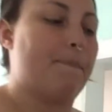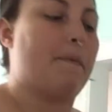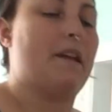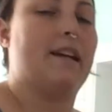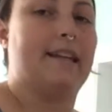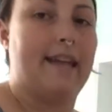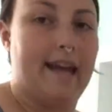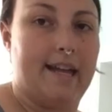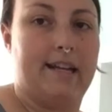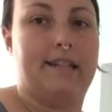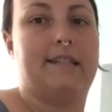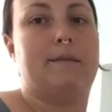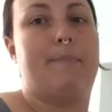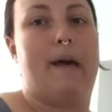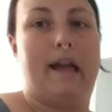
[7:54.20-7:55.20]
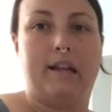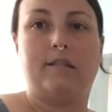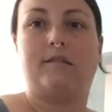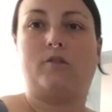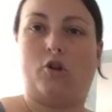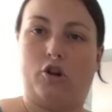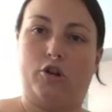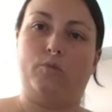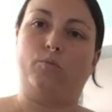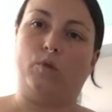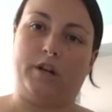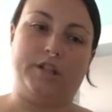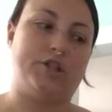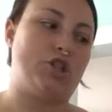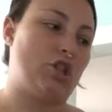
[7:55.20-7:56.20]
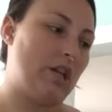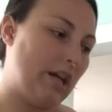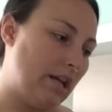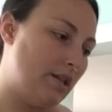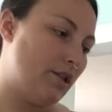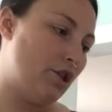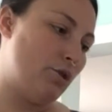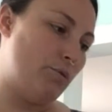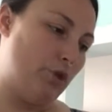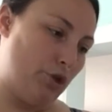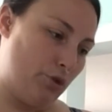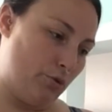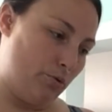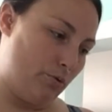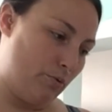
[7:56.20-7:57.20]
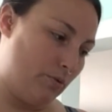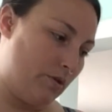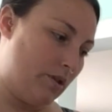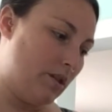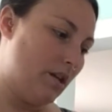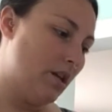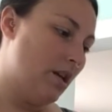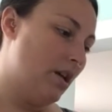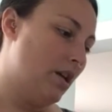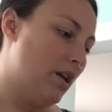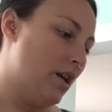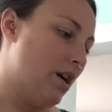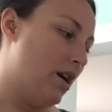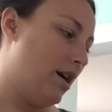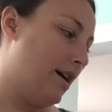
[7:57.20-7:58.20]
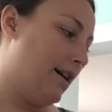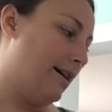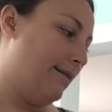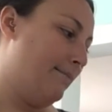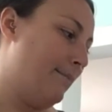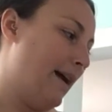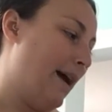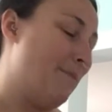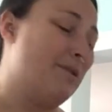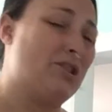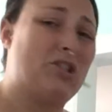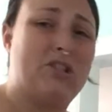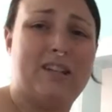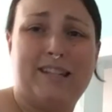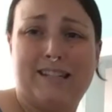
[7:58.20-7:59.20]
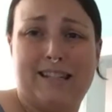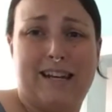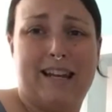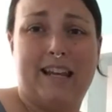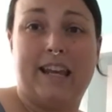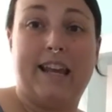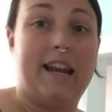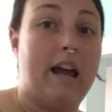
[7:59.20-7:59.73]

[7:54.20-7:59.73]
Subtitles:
Again, it depends on what cheese you use, how much seasoning, and